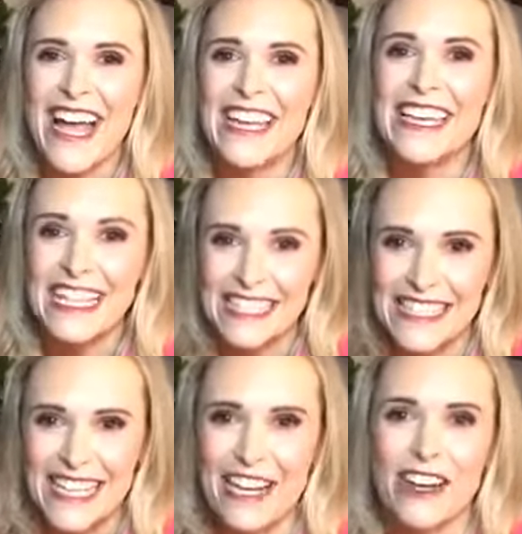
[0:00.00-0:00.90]

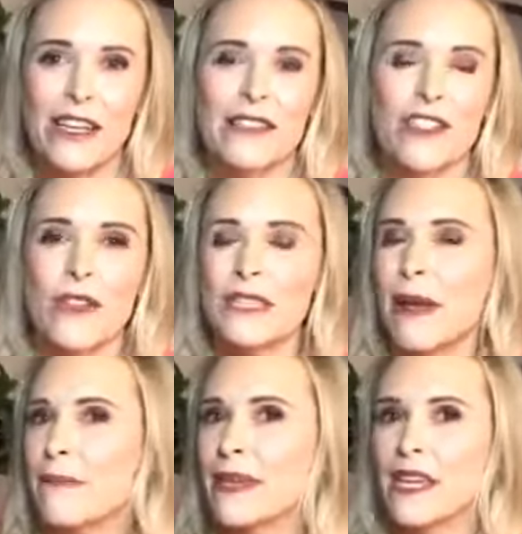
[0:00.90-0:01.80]
necessary. So this
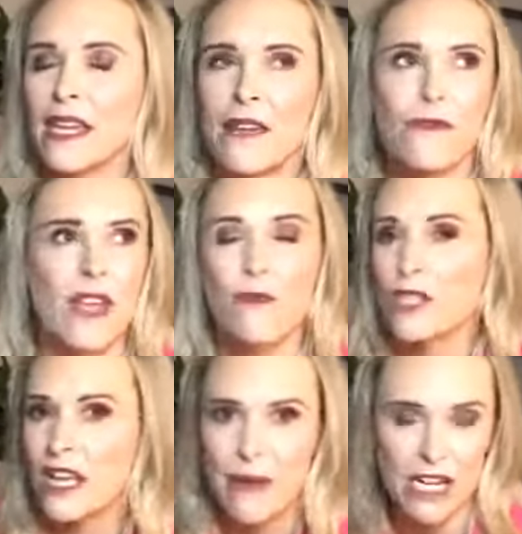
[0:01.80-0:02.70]
might be, if we're
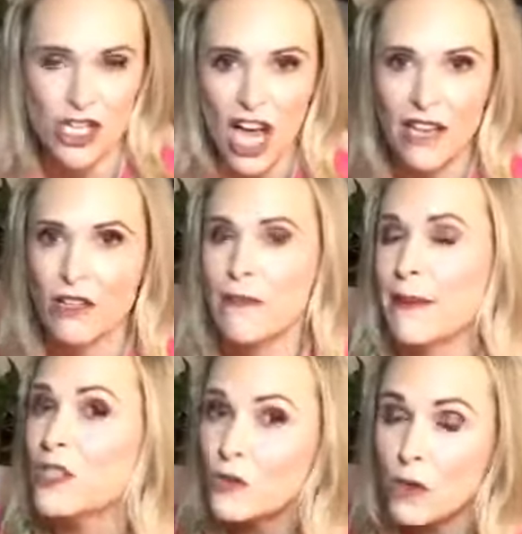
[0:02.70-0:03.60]
talking about a child,
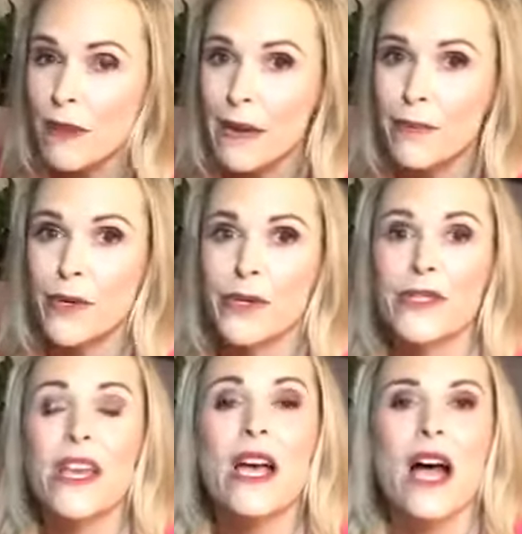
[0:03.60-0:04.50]
maybe school
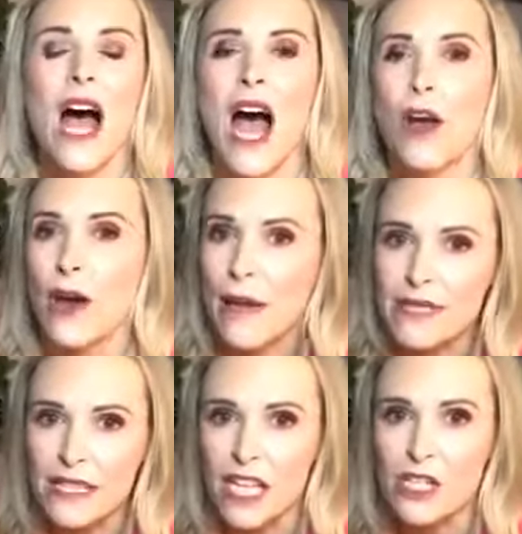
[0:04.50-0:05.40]
papers or
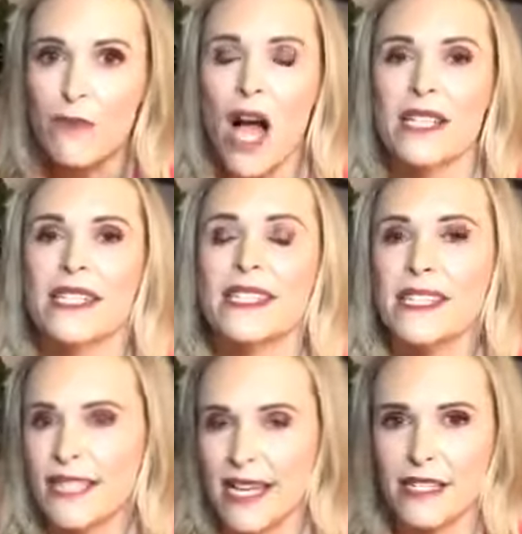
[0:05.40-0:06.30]
empty lunch boxes,
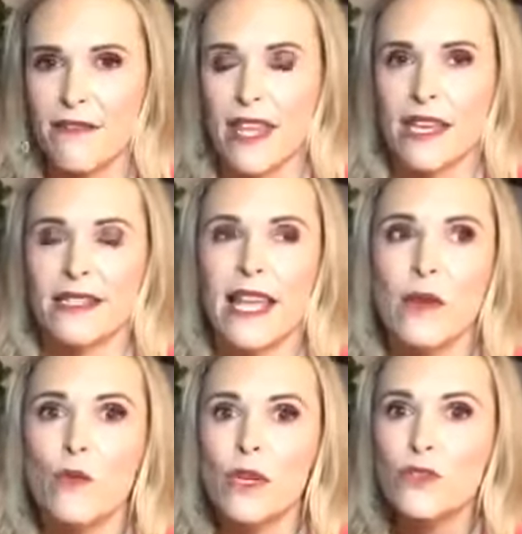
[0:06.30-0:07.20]
these kinds of things.
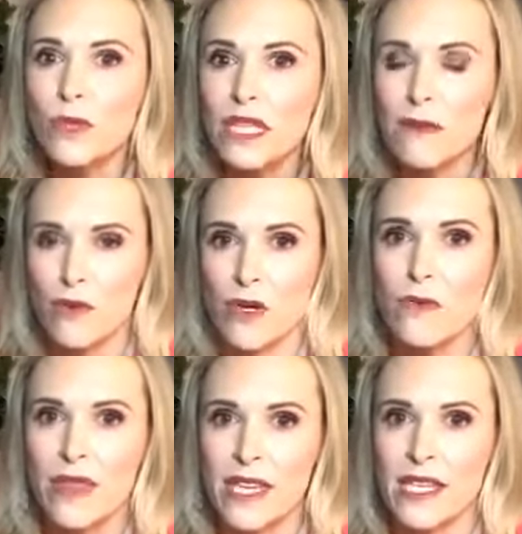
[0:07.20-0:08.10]
And what's really important
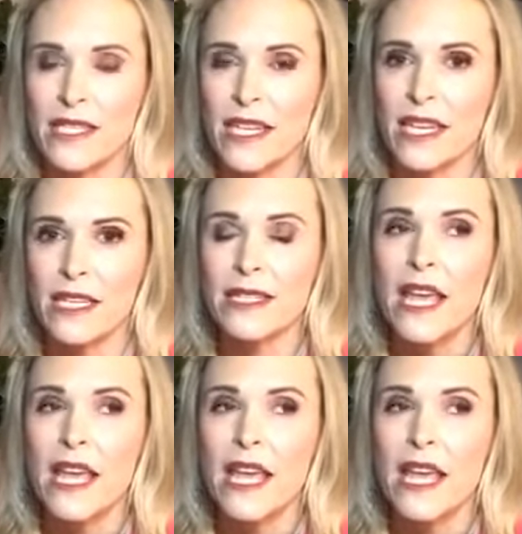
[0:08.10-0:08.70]
with this is